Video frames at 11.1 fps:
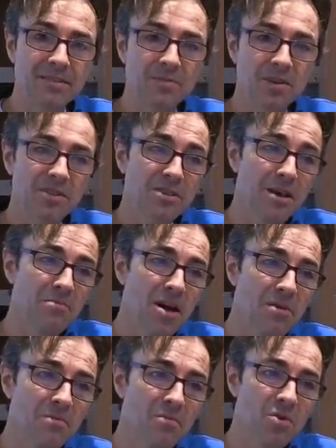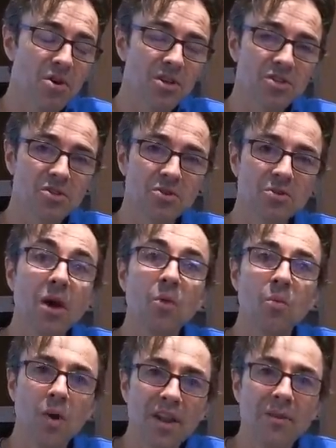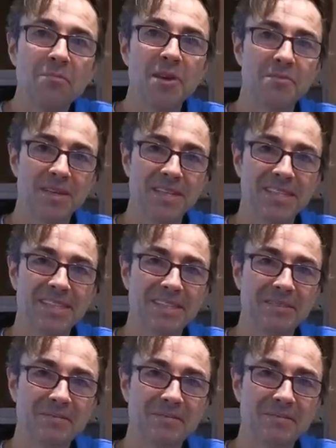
whereas I might work to 1 millimeter.